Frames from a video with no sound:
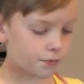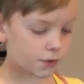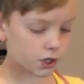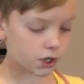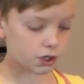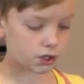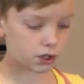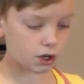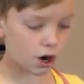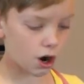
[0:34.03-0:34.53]

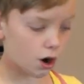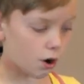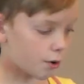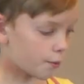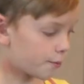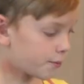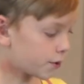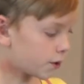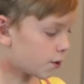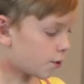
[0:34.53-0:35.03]

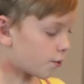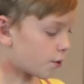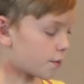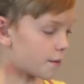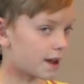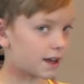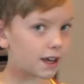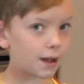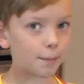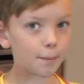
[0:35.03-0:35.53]
So we're
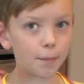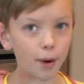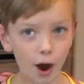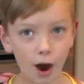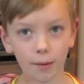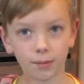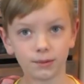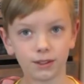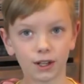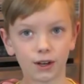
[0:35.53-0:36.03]
making
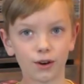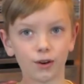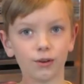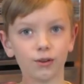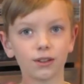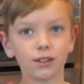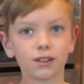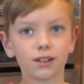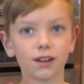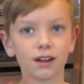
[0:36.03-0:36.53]

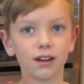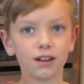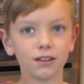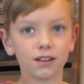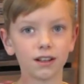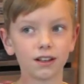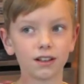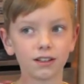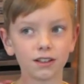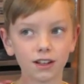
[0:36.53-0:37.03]
popsicles
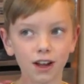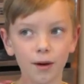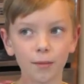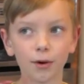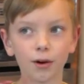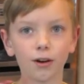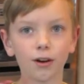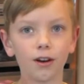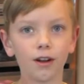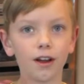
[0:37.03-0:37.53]
because it's
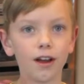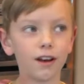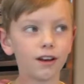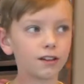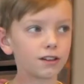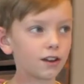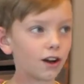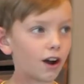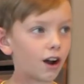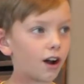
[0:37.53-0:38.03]
summer and
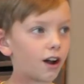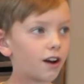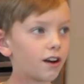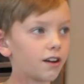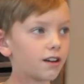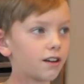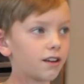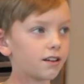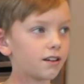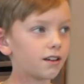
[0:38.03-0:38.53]
it's hot,
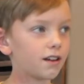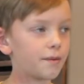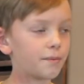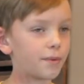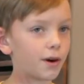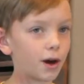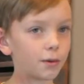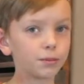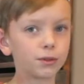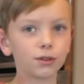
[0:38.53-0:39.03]
and
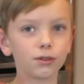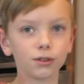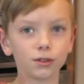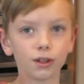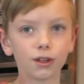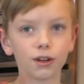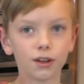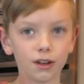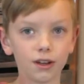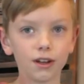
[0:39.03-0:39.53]
popsicles
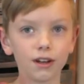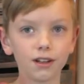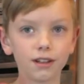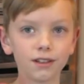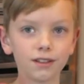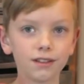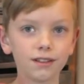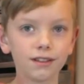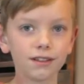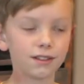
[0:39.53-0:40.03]
are good.
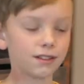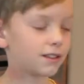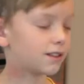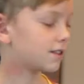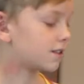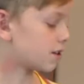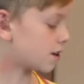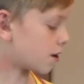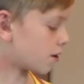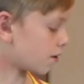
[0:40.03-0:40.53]

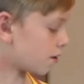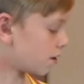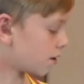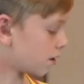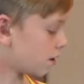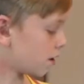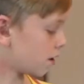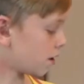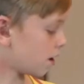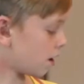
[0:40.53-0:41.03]
So
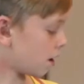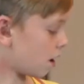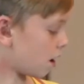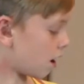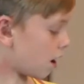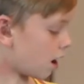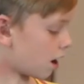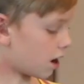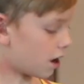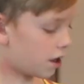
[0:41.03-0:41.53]

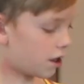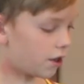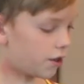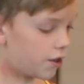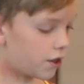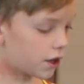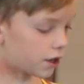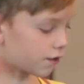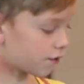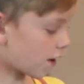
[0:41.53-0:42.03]

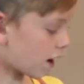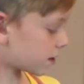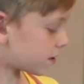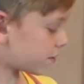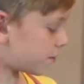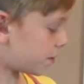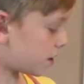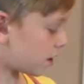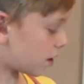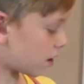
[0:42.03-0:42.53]
this
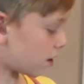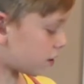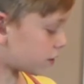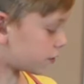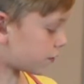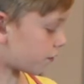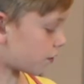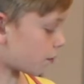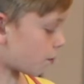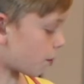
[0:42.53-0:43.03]
recipe
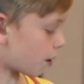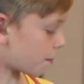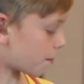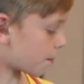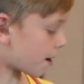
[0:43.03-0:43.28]
calls for 1